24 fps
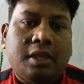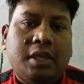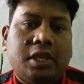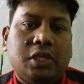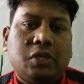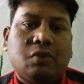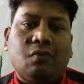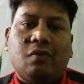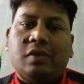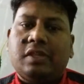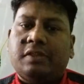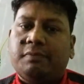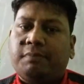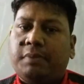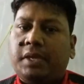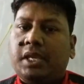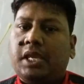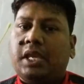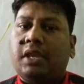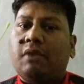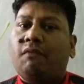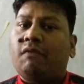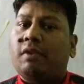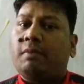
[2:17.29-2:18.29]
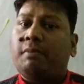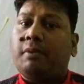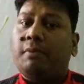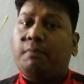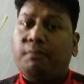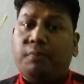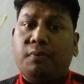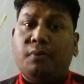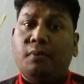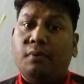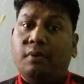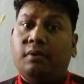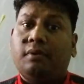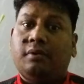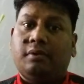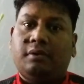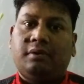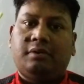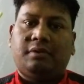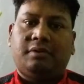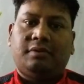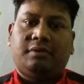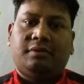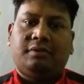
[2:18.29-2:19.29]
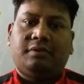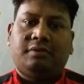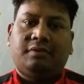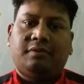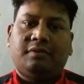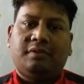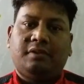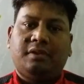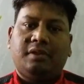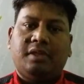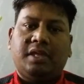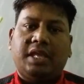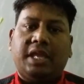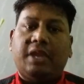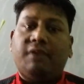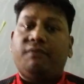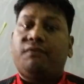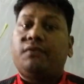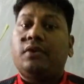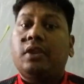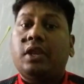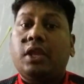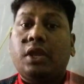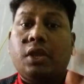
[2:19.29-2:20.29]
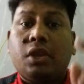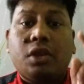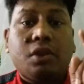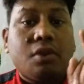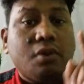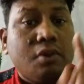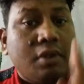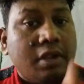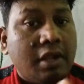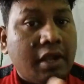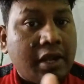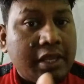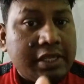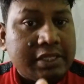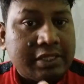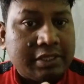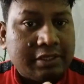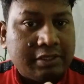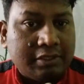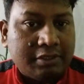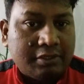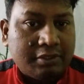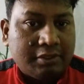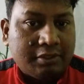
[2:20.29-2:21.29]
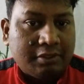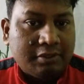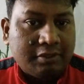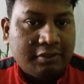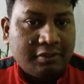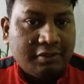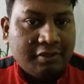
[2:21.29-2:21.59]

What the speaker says: your speaking will be poor. If you're a good listener,